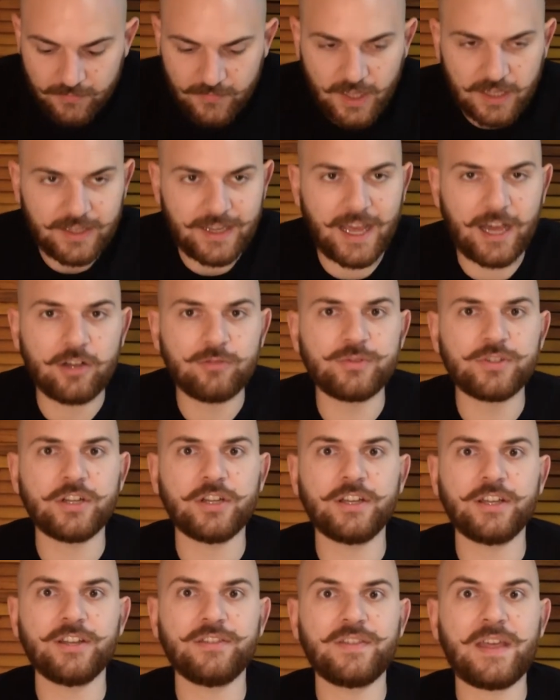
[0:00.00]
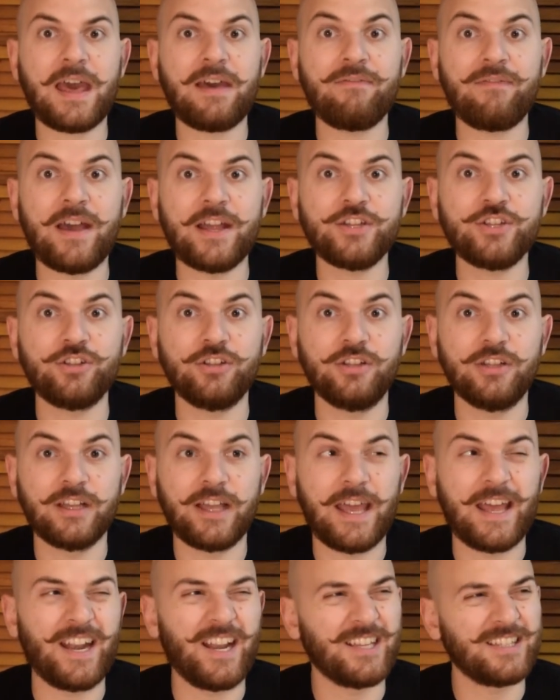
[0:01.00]
Now I'm starting to get that vegetal
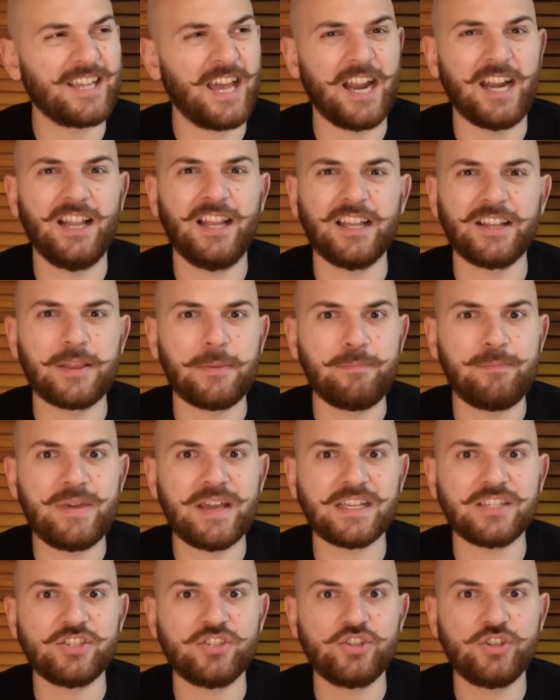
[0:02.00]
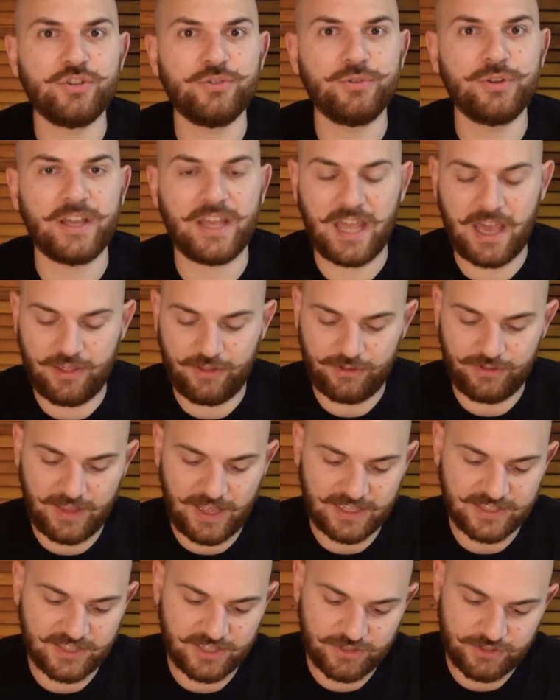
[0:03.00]
again. It's kind of like the mix two together.
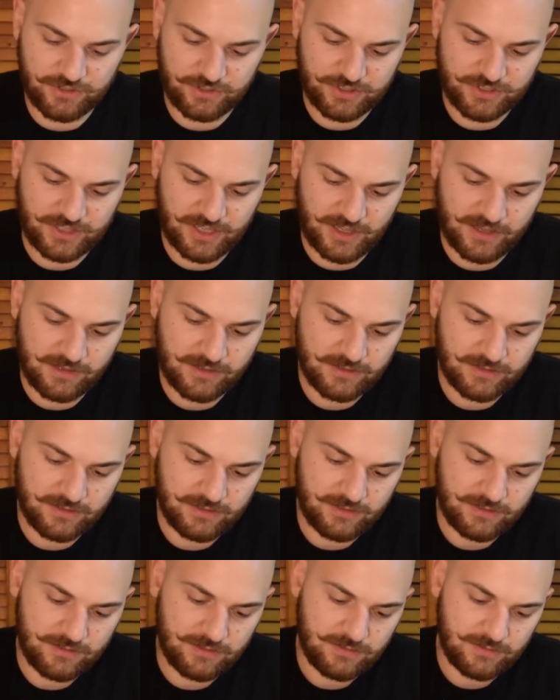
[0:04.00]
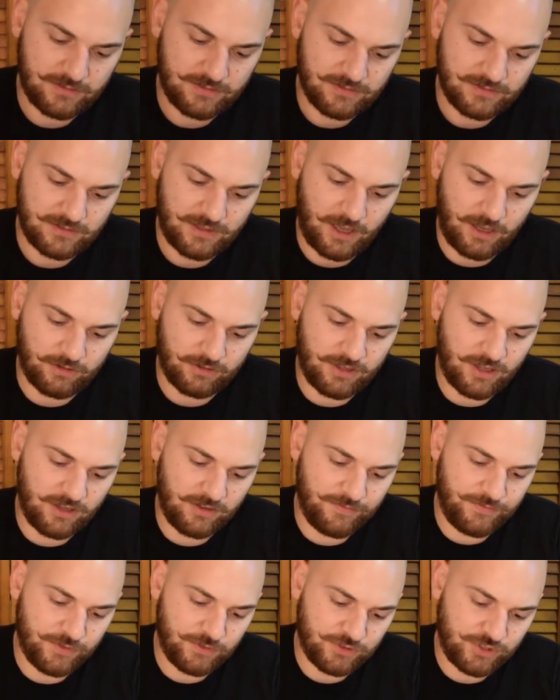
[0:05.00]
That's interesting. Oh, Gong
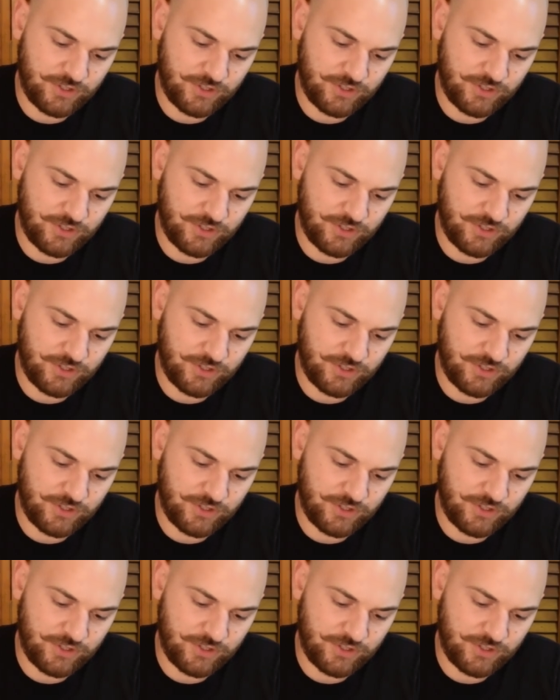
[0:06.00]
Fu is